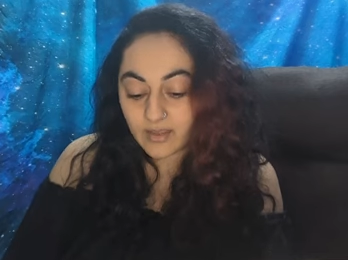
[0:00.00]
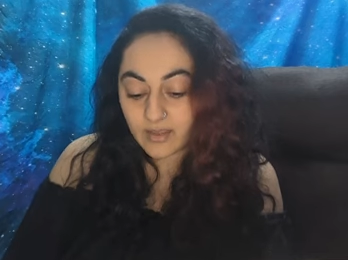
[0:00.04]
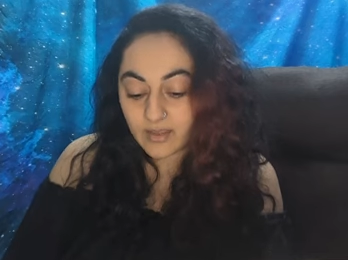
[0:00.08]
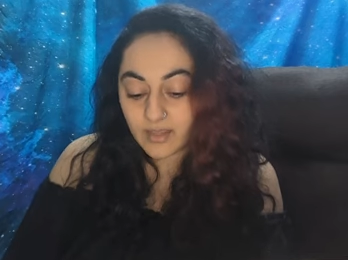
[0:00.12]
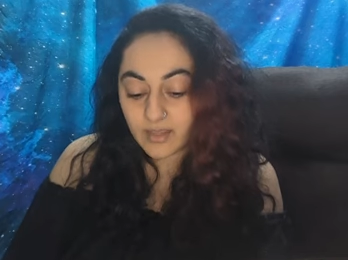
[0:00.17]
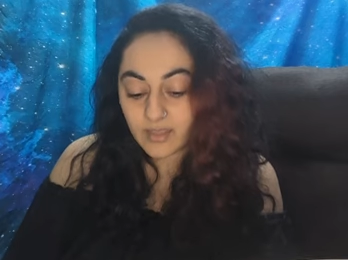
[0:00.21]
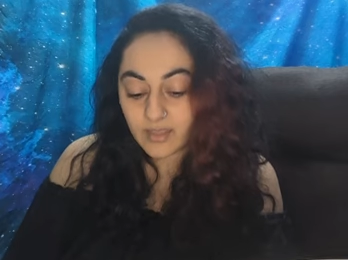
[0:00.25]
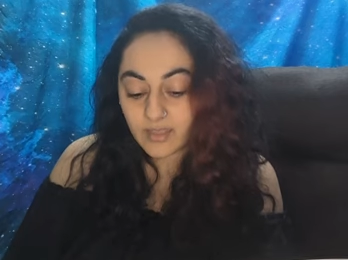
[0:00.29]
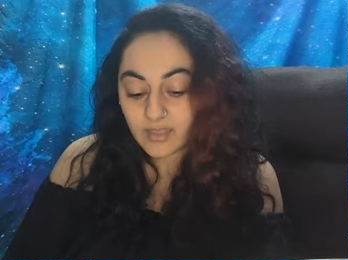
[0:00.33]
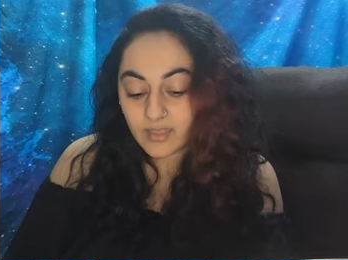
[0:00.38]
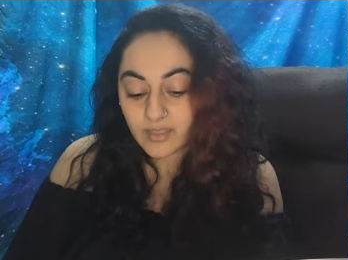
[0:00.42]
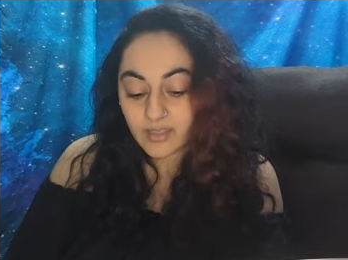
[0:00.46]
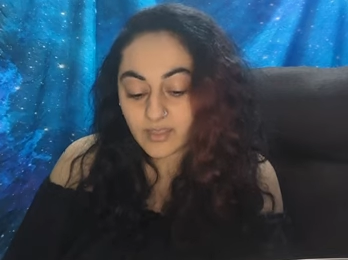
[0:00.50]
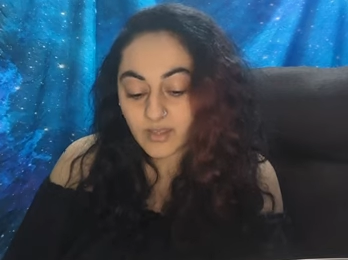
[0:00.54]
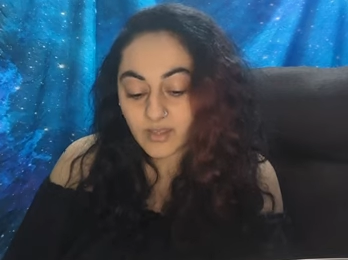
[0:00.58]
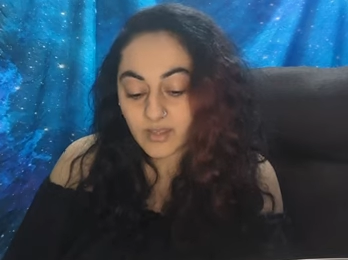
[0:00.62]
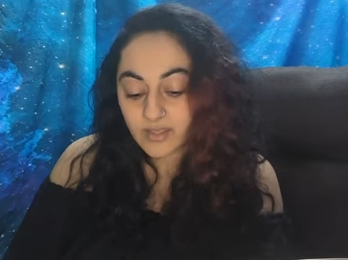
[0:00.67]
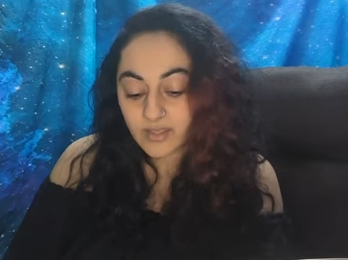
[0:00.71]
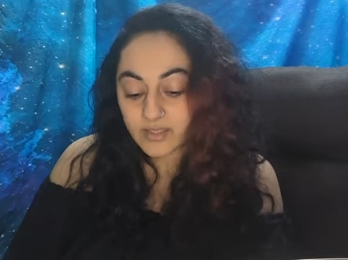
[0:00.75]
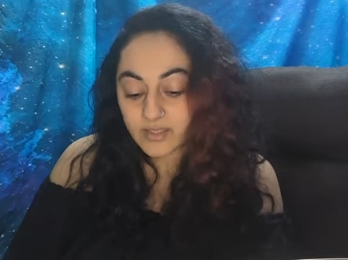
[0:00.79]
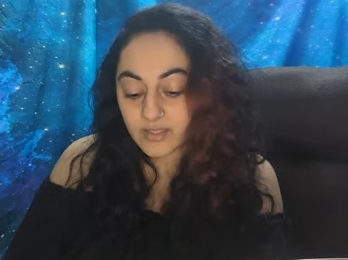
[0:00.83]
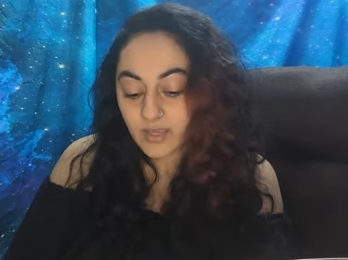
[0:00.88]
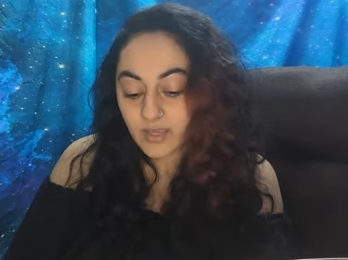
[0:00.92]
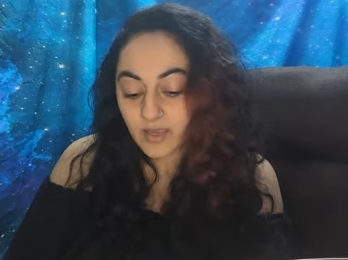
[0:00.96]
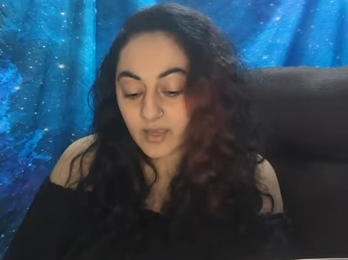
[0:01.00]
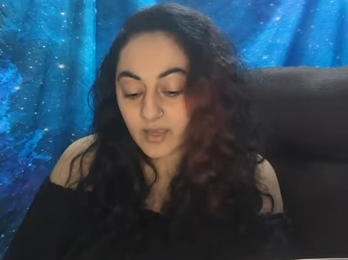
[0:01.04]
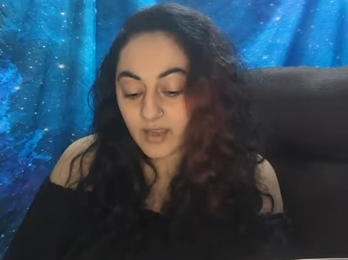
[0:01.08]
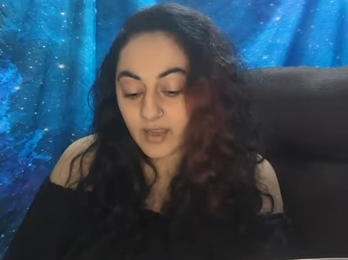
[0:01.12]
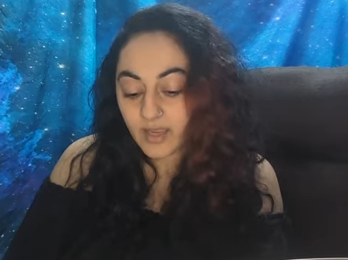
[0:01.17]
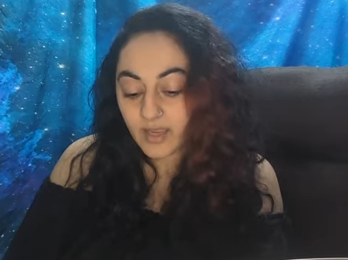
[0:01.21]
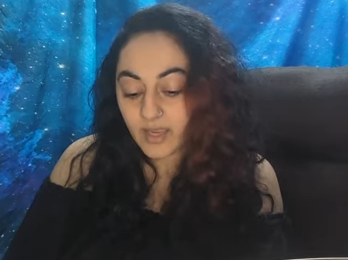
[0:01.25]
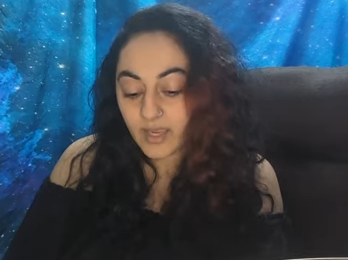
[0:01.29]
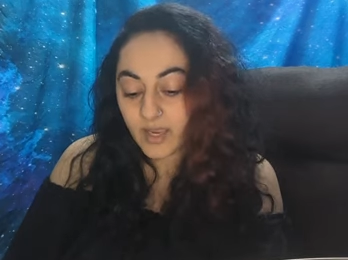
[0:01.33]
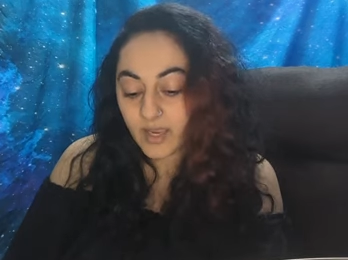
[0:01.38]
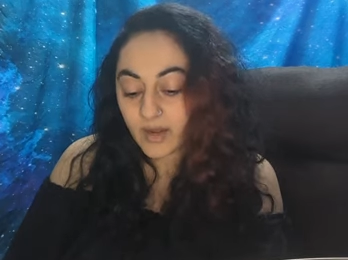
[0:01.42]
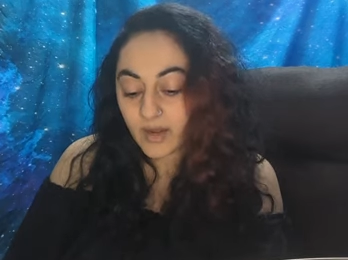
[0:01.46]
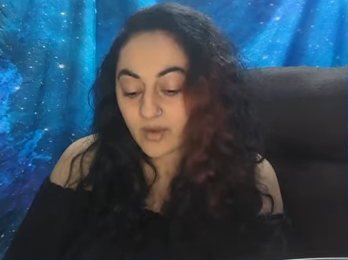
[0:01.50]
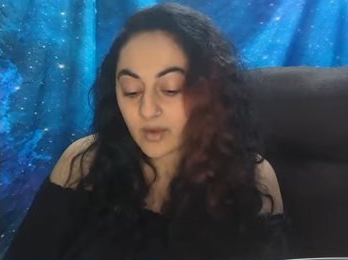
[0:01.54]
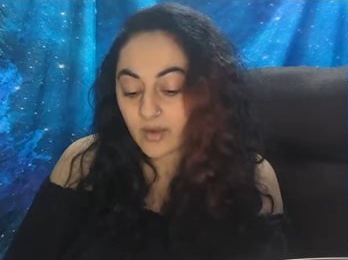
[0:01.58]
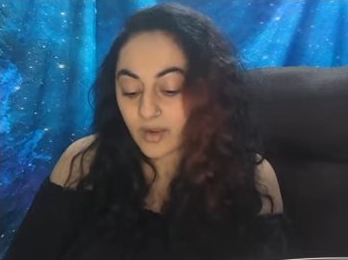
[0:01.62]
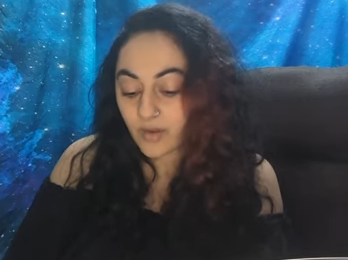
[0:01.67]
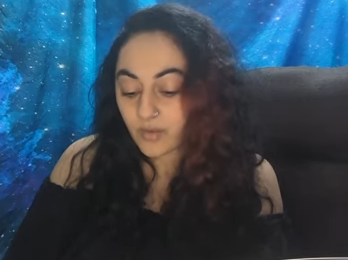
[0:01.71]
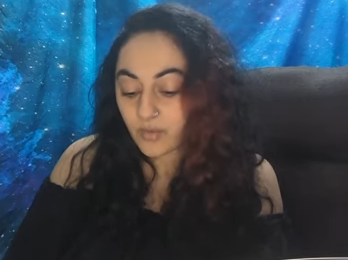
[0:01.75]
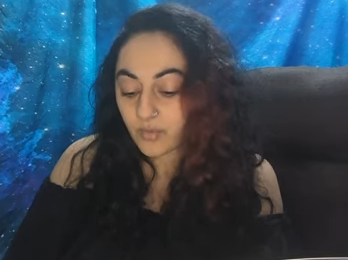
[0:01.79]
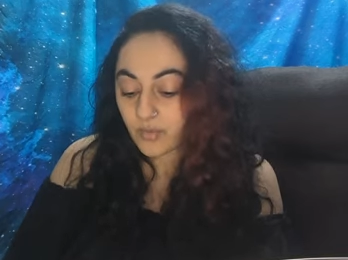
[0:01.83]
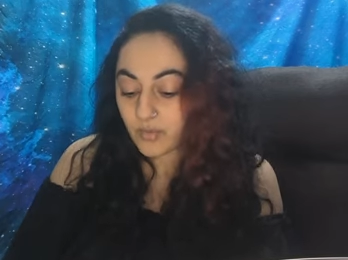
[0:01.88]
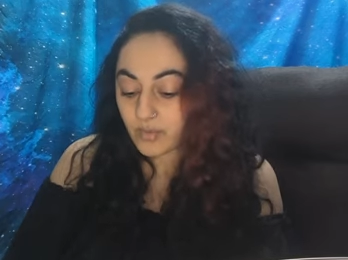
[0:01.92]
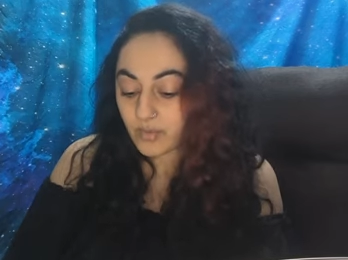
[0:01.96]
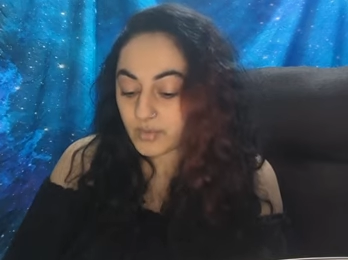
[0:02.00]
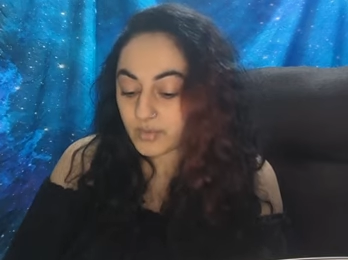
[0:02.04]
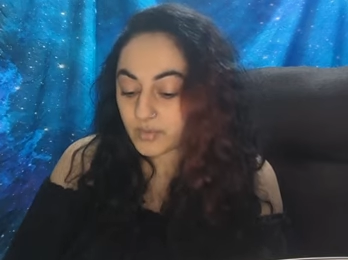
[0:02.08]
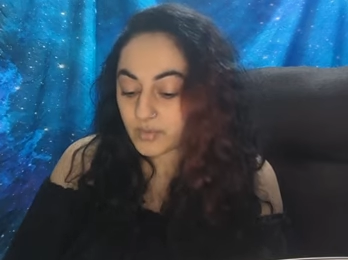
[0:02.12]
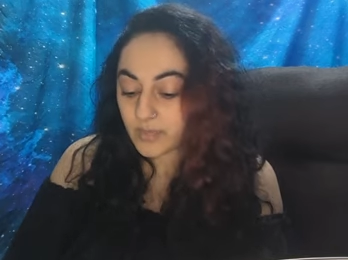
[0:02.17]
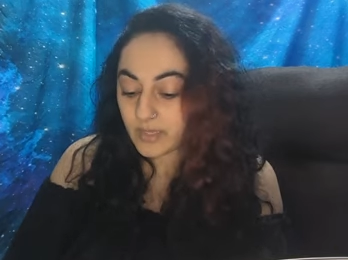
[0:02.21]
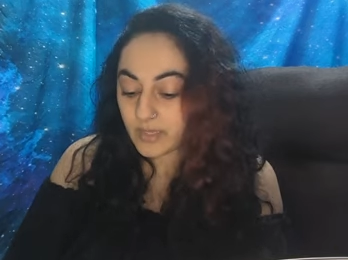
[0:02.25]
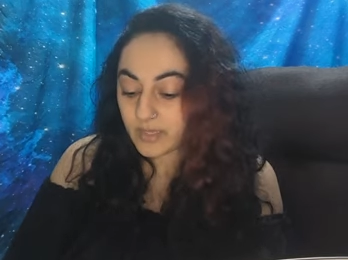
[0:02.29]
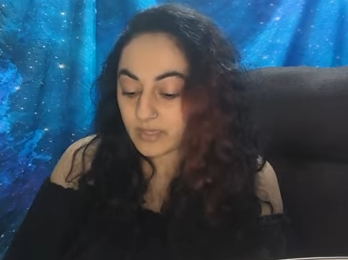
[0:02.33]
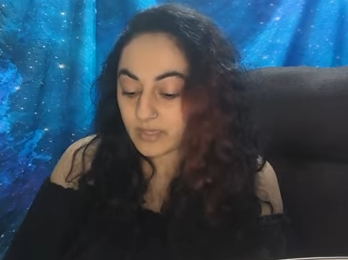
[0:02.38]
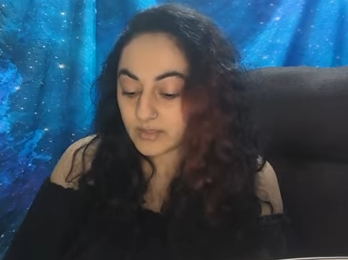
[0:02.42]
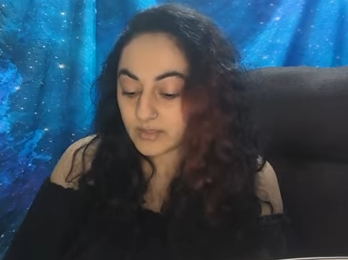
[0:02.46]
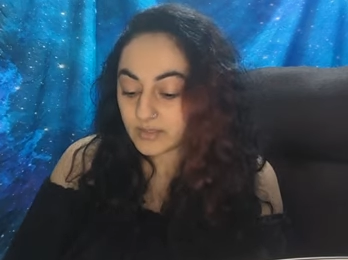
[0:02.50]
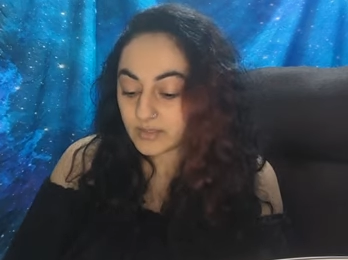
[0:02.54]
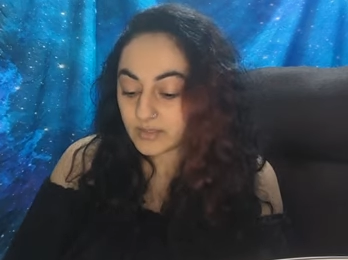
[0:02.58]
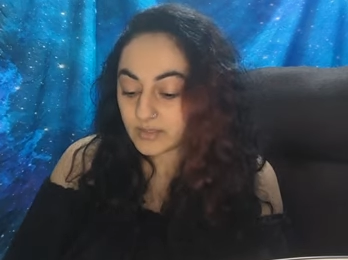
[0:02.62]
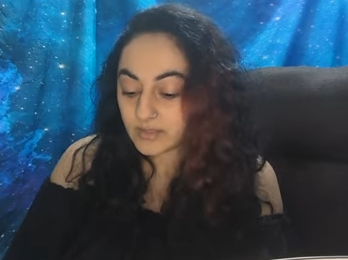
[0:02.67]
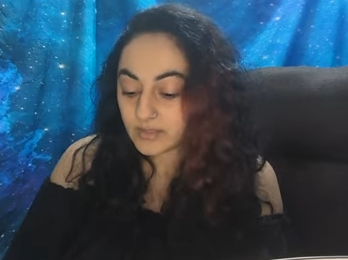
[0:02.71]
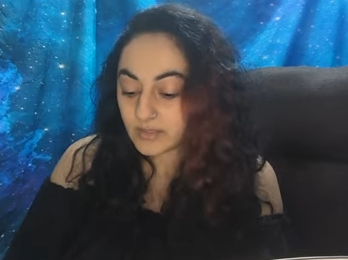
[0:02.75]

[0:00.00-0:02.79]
In the dark sky, Arianrod appears.